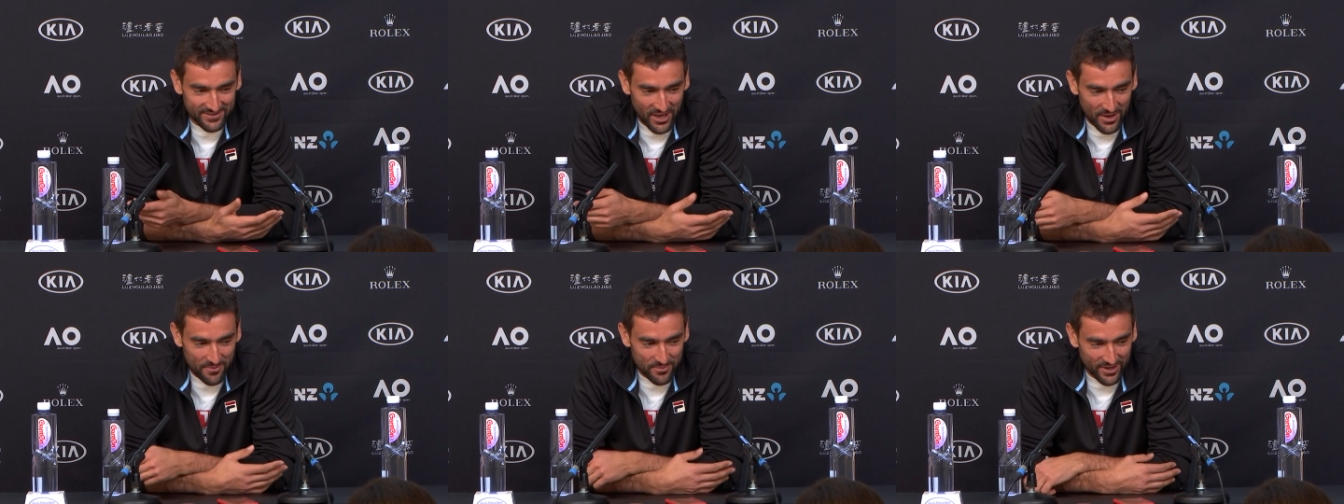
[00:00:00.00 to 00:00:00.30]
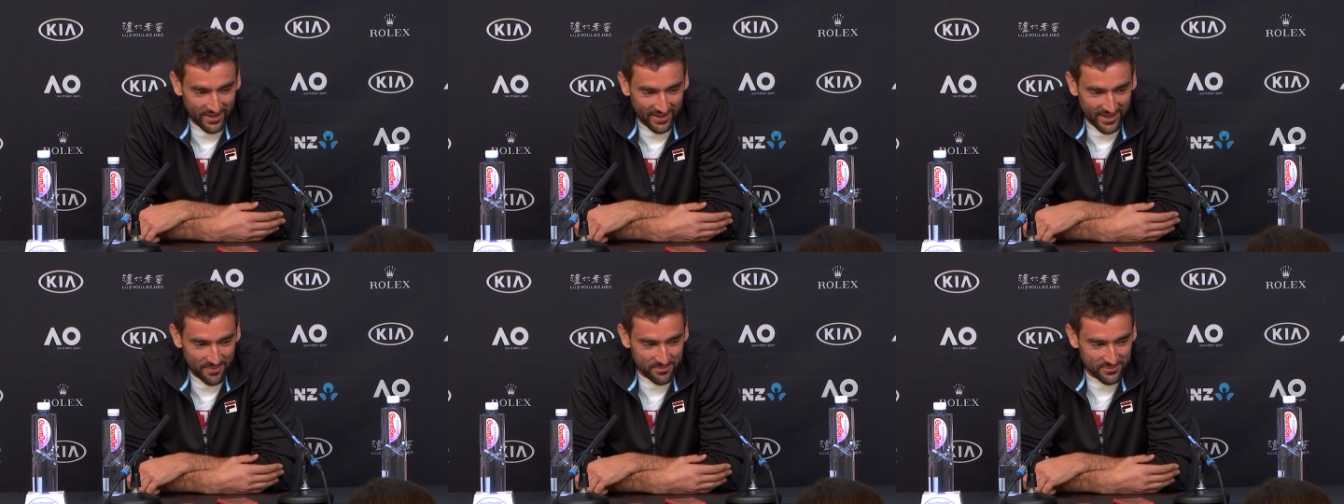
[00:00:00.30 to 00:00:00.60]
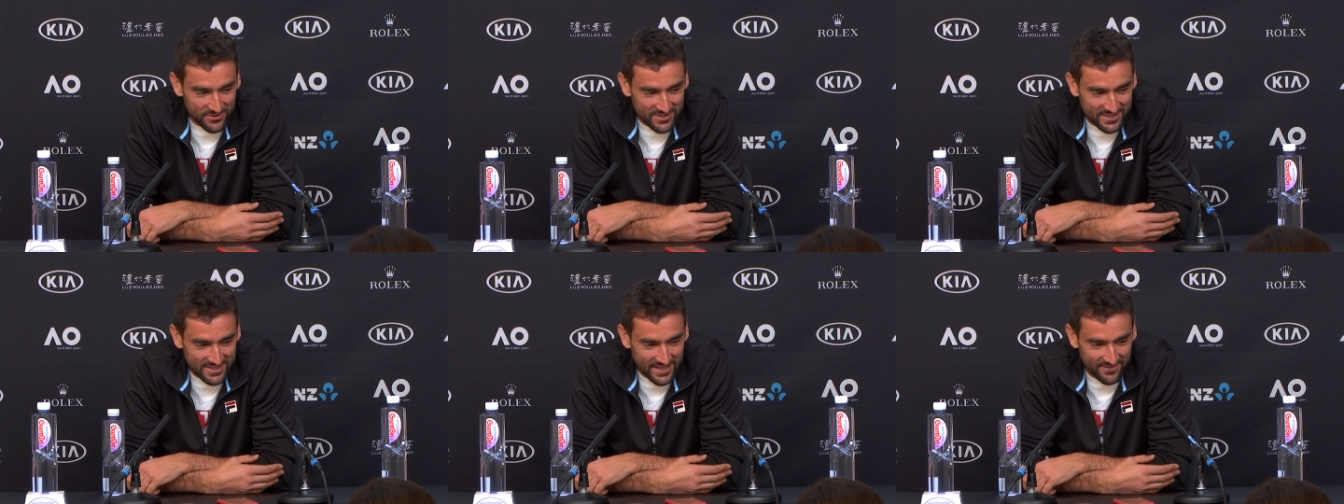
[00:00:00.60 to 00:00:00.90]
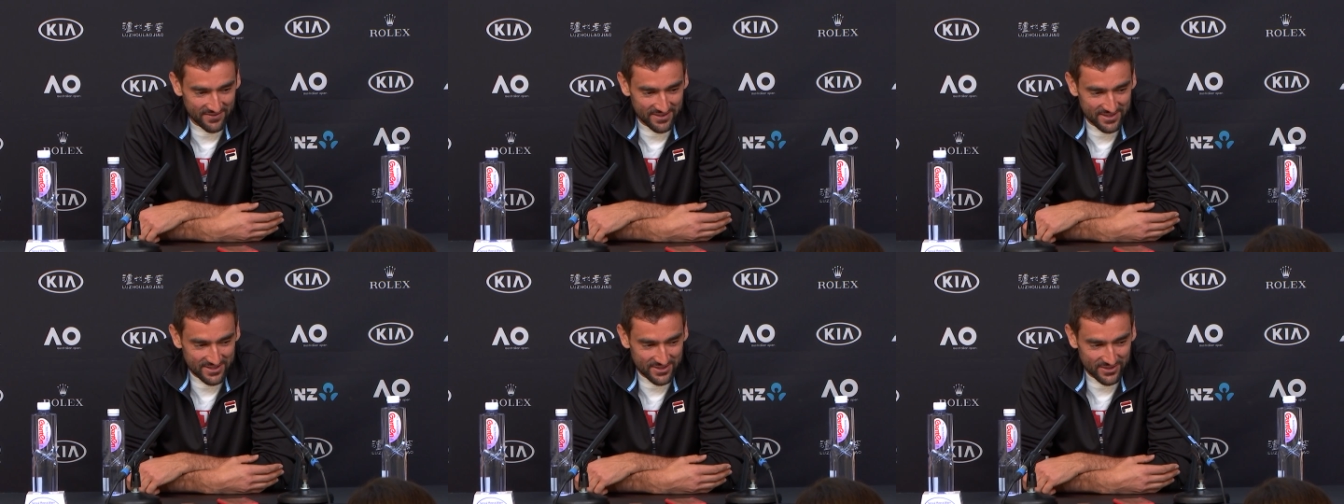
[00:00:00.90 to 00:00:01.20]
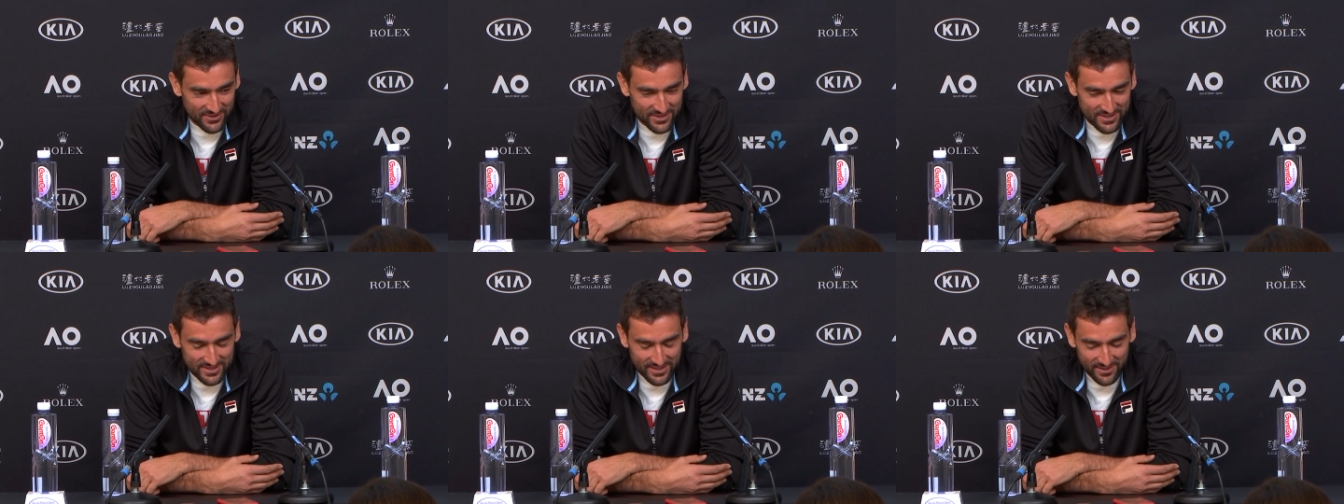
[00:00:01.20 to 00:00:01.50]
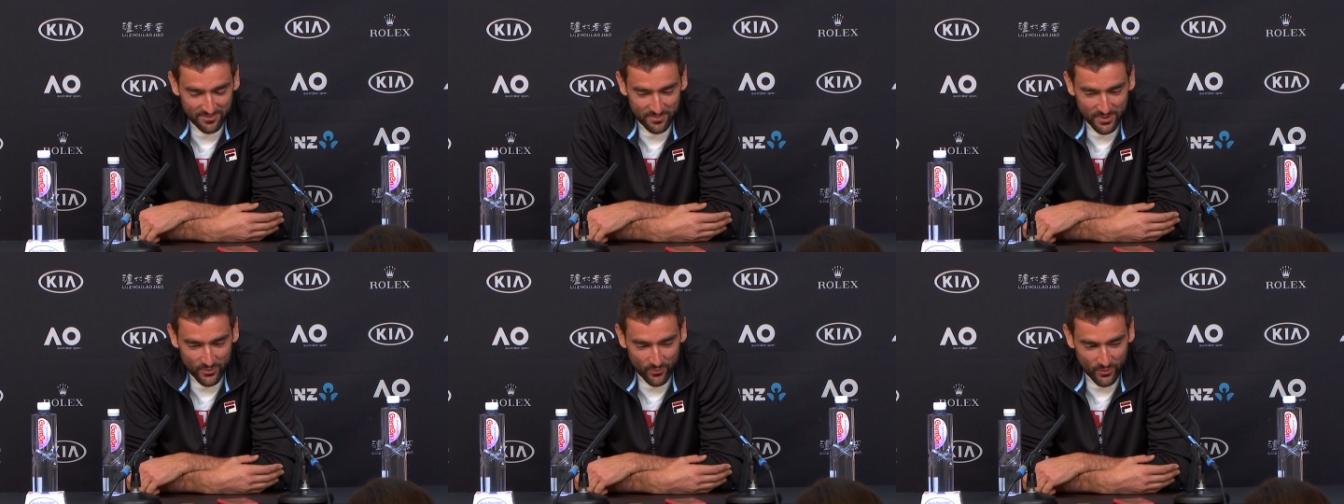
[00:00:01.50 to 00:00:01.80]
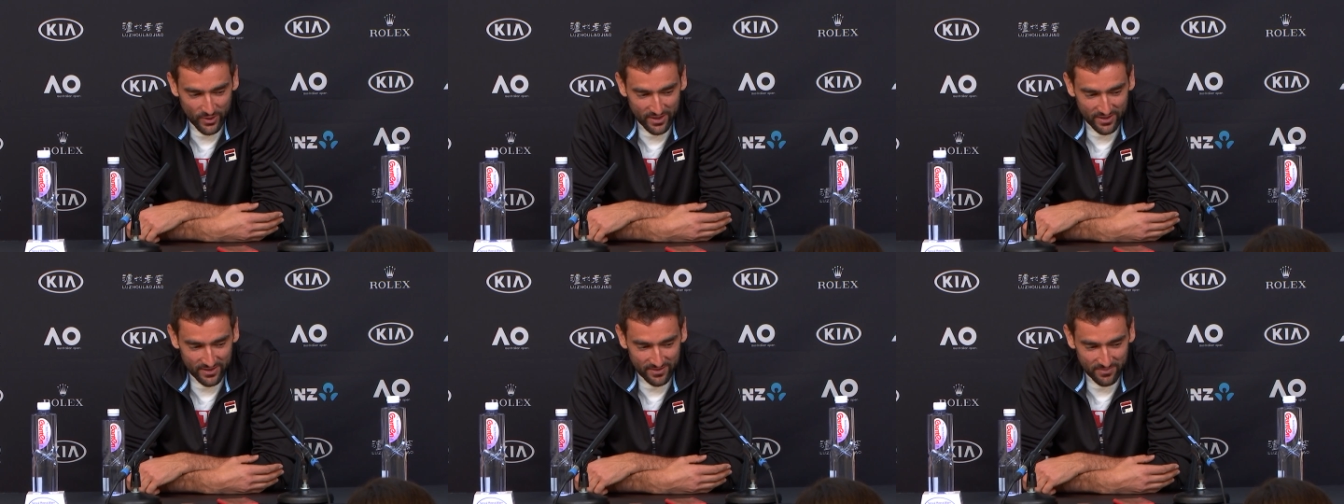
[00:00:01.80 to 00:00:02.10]
tiebreak up to 7, so it's a little bit
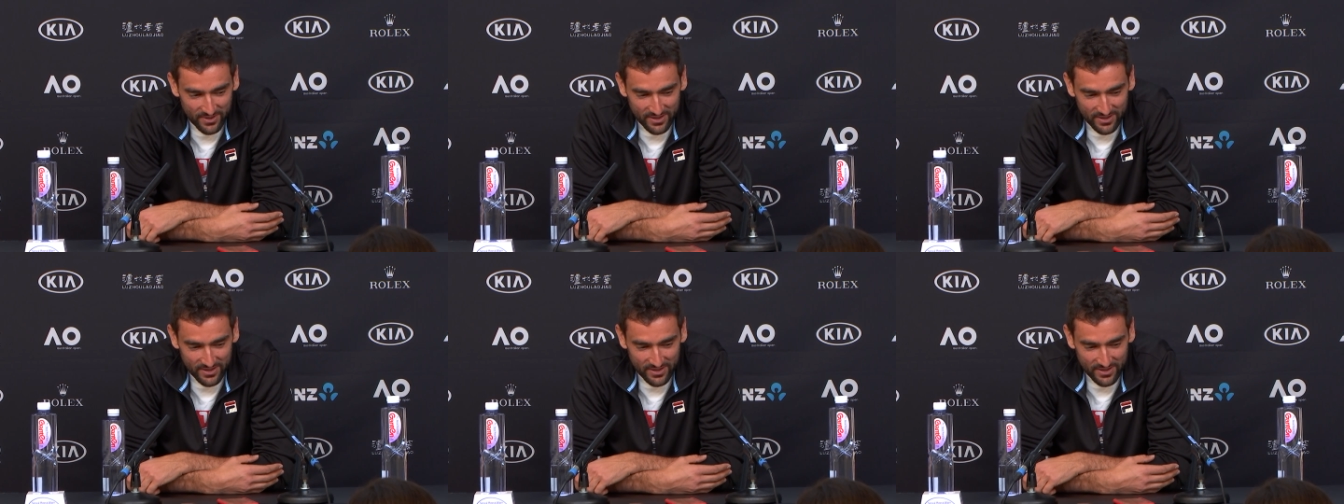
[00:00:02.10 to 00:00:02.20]
weird.